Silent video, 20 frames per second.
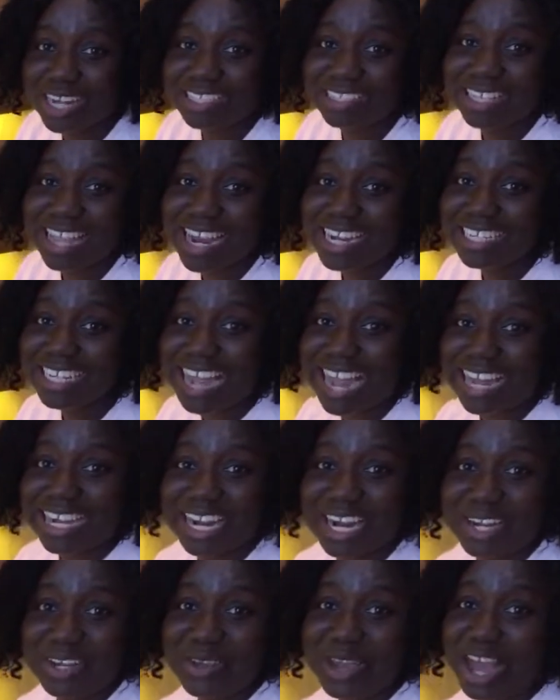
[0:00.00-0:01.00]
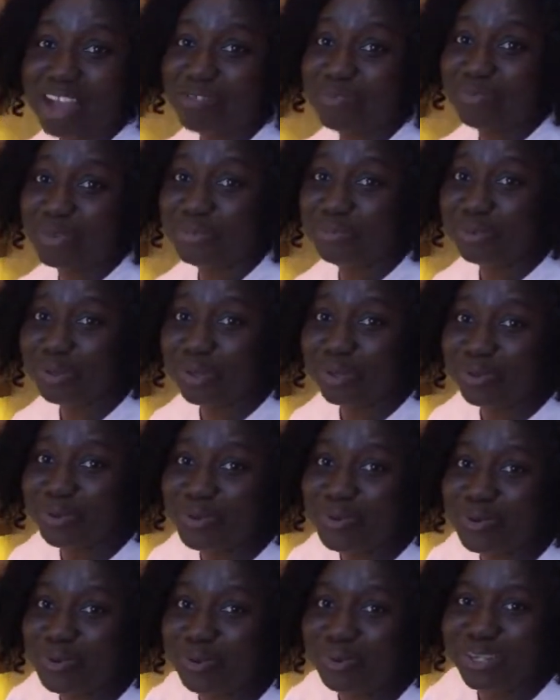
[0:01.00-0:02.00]
aside Ghana, and you have people
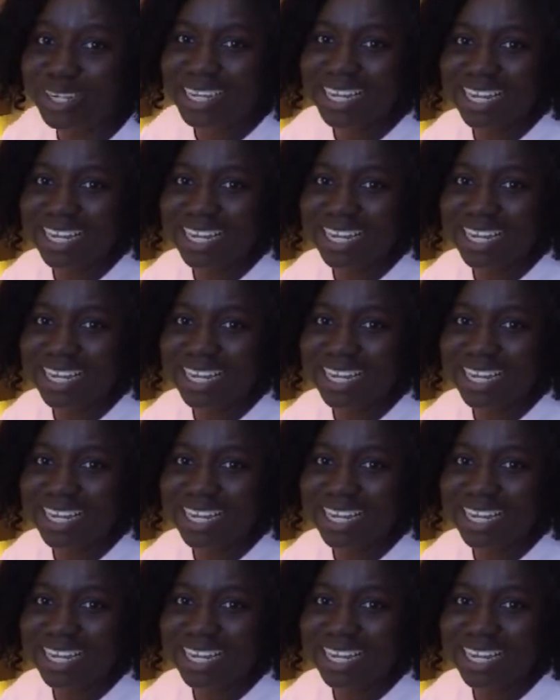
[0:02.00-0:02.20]
who